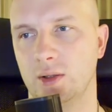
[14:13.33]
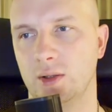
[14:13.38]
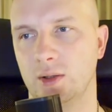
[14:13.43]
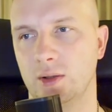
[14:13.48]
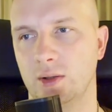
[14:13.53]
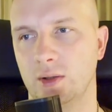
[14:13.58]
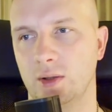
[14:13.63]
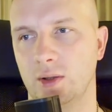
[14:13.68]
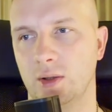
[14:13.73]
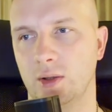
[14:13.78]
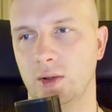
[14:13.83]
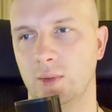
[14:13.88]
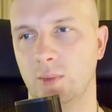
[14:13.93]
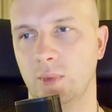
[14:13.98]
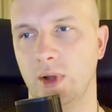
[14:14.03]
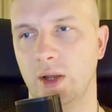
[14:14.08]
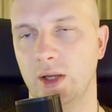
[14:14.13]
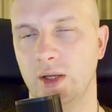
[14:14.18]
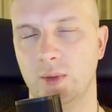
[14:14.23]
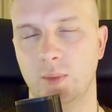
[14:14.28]

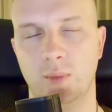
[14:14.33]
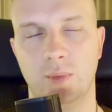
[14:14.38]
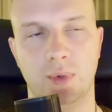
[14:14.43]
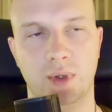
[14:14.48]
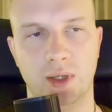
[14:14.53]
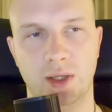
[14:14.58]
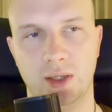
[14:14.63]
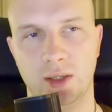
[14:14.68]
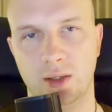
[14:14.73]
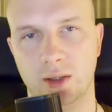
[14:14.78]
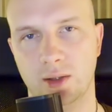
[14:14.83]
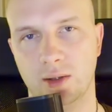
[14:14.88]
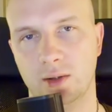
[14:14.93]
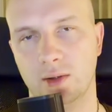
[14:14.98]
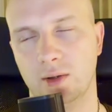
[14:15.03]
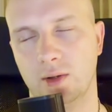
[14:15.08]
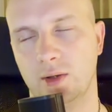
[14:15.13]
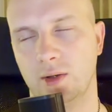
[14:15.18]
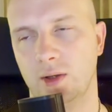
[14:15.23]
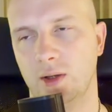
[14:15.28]
might be
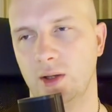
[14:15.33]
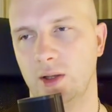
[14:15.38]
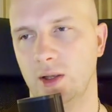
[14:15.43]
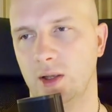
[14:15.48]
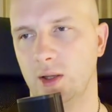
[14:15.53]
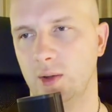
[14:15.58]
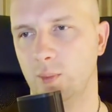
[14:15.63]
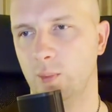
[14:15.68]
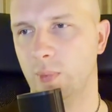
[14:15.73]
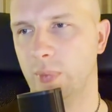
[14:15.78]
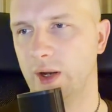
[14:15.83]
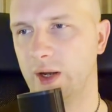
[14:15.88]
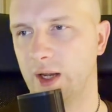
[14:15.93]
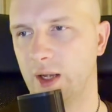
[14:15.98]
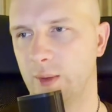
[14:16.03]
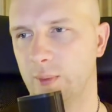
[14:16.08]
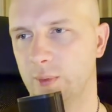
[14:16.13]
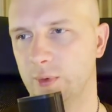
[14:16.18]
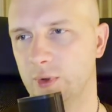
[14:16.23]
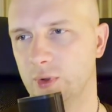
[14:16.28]
a
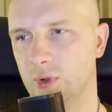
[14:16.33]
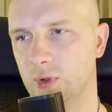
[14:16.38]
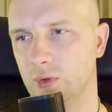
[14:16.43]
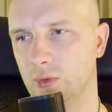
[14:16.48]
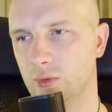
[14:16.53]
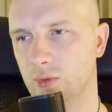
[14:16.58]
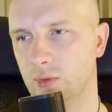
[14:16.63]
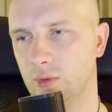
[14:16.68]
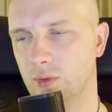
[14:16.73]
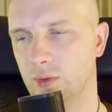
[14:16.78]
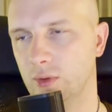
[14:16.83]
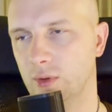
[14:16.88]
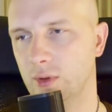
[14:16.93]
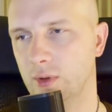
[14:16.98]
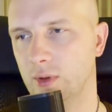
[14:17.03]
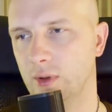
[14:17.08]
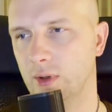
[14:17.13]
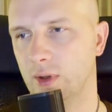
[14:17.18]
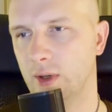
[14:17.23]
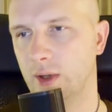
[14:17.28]
backup to
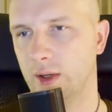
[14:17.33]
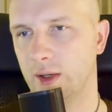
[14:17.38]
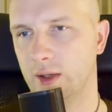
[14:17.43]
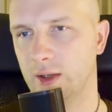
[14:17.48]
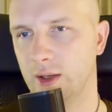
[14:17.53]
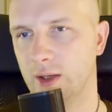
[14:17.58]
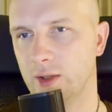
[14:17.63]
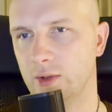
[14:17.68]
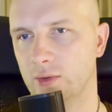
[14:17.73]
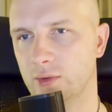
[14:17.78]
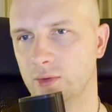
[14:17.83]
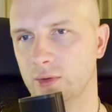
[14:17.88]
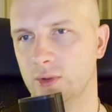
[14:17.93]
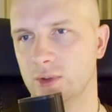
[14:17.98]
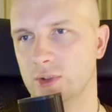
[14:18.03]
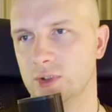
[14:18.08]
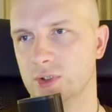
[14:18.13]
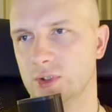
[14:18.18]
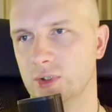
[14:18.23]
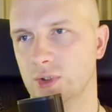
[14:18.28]
iCloud,
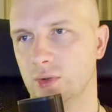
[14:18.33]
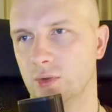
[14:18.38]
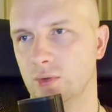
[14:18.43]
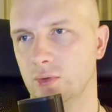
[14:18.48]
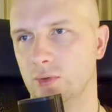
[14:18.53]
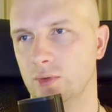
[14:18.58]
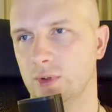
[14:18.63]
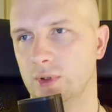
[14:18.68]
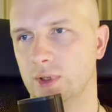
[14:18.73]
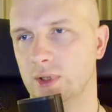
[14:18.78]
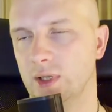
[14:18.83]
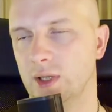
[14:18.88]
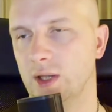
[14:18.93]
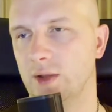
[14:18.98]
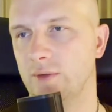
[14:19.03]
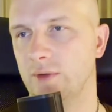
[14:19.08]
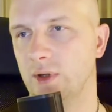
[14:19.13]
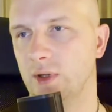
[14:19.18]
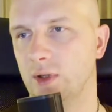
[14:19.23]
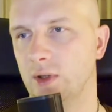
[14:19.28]
so
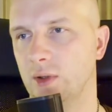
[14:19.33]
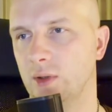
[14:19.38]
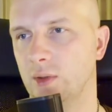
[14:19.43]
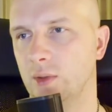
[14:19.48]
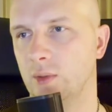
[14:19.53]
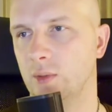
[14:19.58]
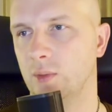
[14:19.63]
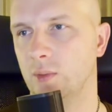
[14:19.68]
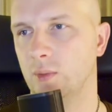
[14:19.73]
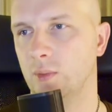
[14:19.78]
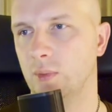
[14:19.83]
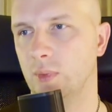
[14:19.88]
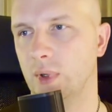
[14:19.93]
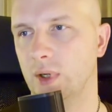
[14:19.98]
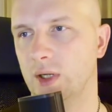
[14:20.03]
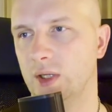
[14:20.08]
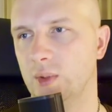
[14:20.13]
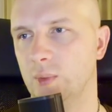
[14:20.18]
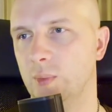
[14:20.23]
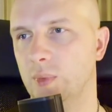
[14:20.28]
nothing
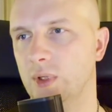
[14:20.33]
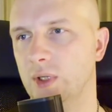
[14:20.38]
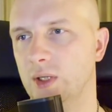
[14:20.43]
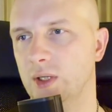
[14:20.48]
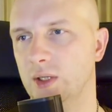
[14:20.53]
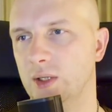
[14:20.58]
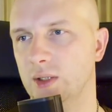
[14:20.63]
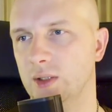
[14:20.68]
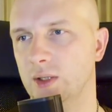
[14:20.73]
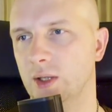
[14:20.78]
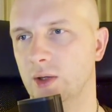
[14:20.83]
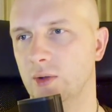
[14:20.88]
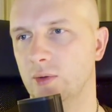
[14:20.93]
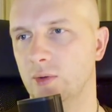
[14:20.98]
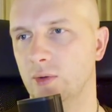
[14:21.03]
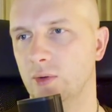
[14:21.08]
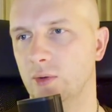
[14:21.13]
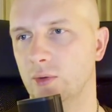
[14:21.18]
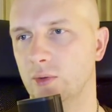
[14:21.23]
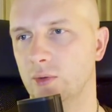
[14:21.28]
might be
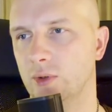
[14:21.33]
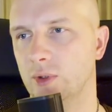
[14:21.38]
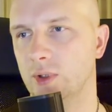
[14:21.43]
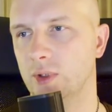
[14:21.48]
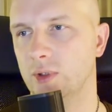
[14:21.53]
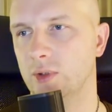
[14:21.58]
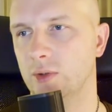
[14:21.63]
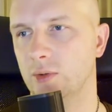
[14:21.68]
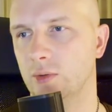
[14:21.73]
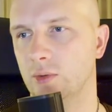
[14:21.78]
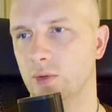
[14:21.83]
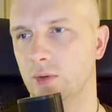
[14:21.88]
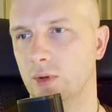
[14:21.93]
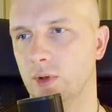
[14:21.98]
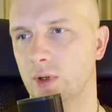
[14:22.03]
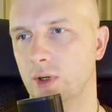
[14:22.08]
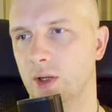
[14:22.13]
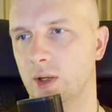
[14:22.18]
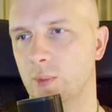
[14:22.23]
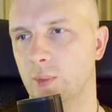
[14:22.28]
downloaded
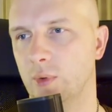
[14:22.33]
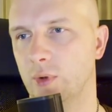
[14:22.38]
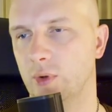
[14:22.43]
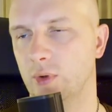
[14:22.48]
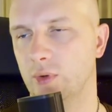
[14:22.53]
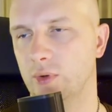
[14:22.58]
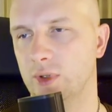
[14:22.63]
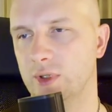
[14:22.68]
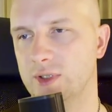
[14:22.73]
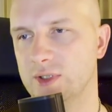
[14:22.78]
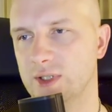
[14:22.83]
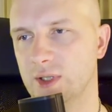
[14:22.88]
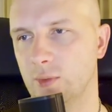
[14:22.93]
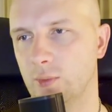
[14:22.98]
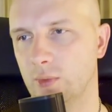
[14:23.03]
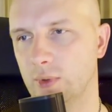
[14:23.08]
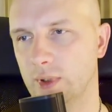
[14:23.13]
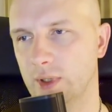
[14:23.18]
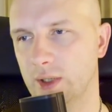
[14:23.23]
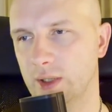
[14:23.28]
or uploaded
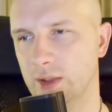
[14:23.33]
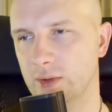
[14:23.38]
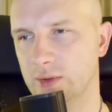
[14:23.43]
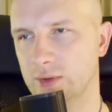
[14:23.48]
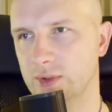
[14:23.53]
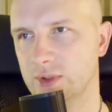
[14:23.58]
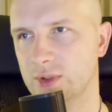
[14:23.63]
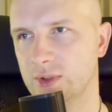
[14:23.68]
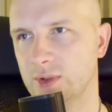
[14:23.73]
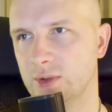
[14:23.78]
somewhere else.